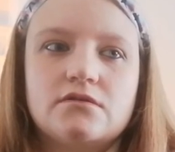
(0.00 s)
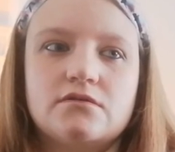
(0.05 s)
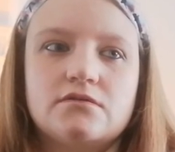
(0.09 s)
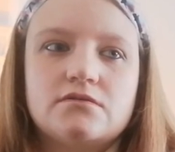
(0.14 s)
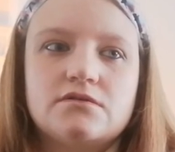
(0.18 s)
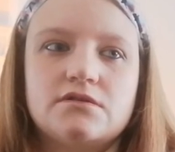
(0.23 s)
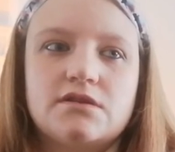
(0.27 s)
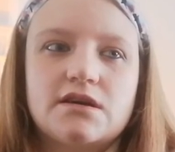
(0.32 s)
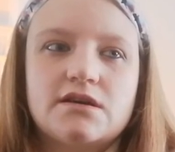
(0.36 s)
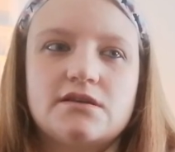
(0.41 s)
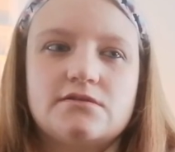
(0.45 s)

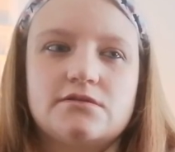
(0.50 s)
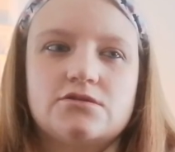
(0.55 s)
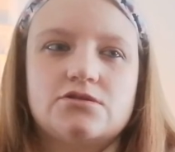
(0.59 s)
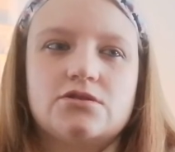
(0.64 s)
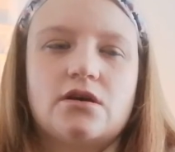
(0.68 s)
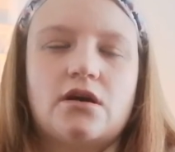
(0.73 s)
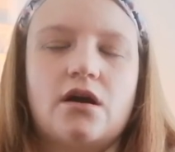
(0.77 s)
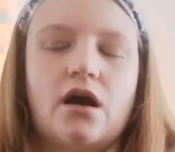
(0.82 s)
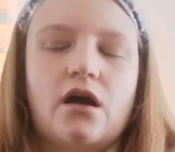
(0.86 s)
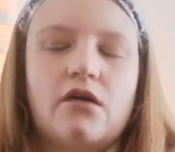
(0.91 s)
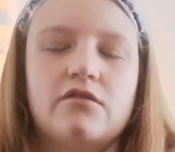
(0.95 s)
says such
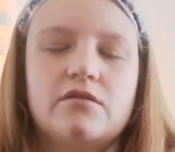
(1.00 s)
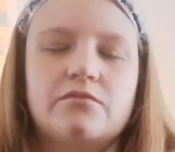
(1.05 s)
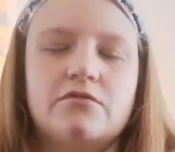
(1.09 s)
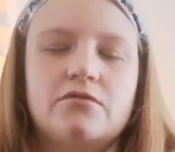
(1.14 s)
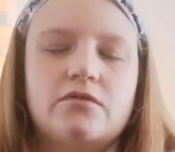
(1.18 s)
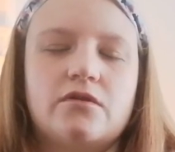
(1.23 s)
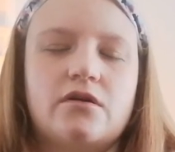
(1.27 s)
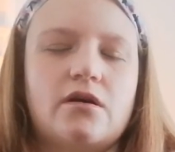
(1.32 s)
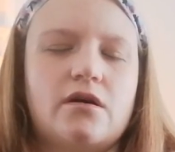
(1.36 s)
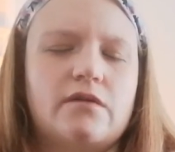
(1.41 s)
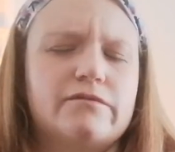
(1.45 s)
horrible,
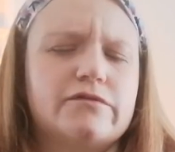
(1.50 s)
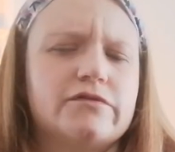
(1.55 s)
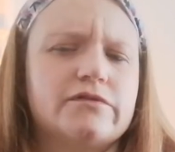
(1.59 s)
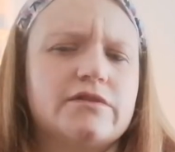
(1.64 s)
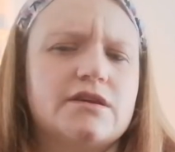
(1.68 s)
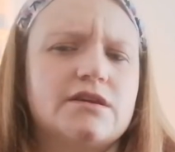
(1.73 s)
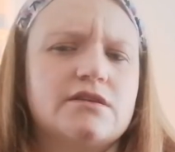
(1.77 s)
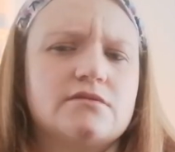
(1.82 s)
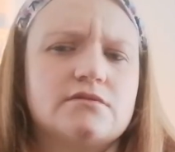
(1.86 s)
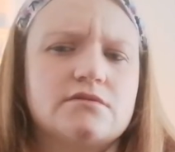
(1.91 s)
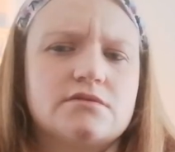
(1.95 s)
harmful
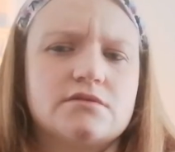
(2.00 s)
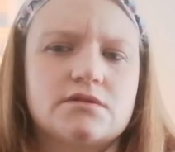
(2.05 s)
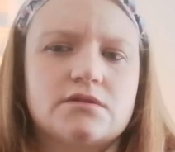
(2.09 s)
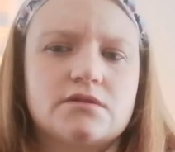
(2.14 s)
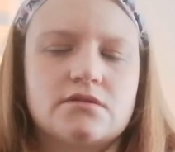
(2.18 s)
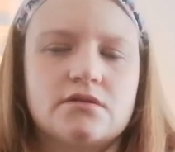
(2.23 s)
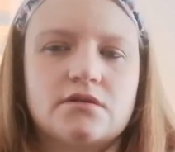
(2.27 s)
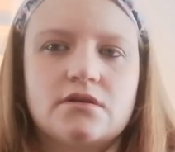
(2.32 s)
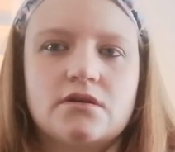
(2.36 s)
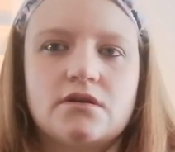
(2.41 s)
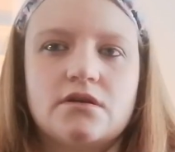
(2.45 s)
things
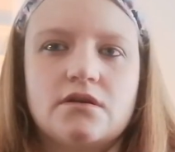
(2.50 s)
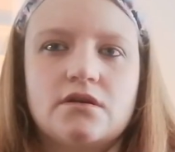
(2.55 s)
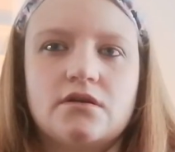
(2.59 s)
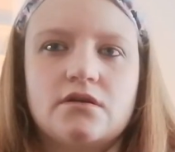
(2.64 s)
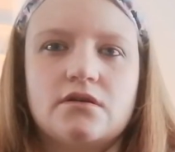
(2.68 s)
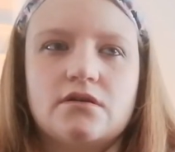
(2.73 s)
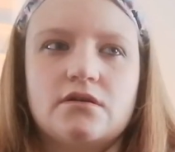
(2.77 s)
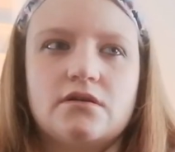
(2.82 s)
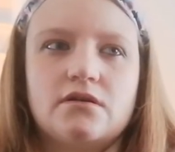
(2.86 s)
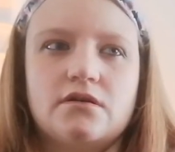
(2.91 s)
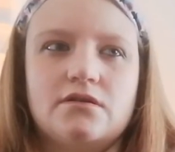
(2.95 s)

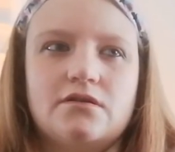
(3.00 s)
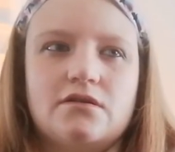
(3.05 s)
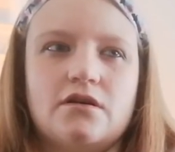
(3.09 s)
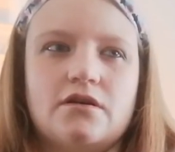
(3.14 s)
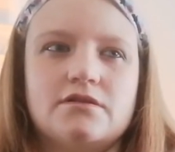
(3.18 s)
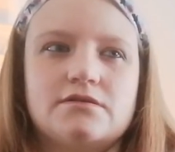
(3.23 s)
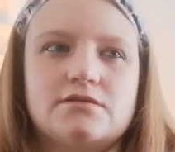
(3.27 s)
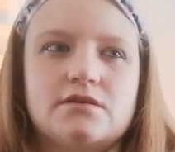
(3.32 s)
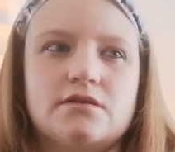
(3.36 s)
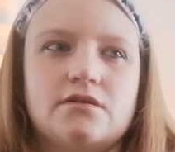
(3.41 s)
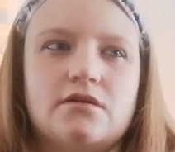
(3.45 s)
and
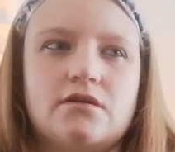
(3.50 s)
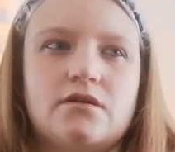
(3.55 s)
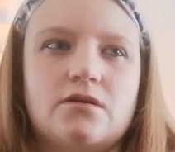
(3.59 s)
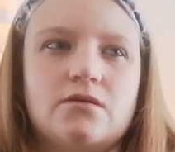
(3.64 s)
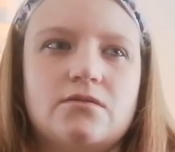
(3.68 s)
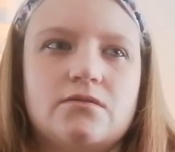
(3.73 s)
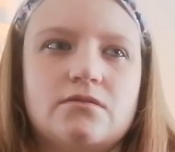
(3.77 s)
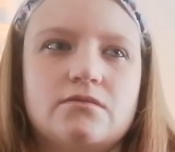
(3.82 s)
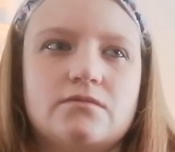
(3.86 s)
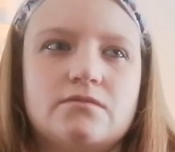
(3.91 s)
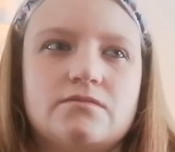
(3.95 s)
hurts a
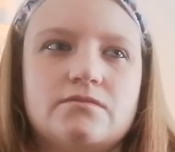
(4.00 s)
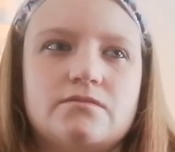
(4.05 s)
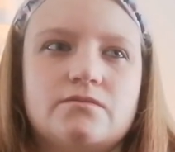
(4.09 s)
whole,